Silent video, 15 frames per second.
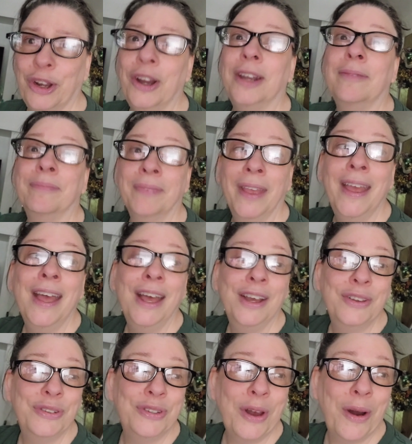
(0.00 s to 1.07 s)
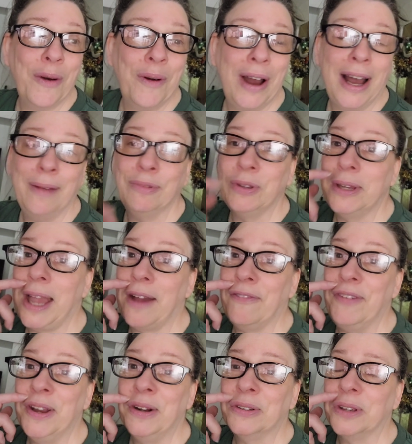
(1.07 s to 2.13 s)
good. So, um, so yeah,
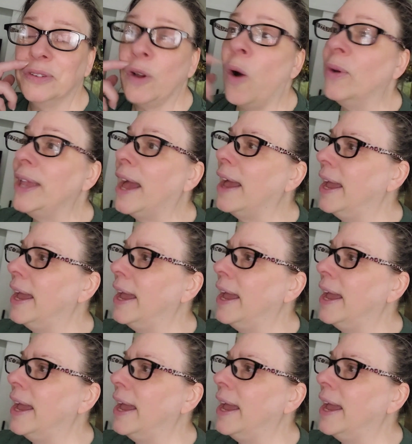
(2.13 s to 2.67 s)
fingers crossed. Oh yeah,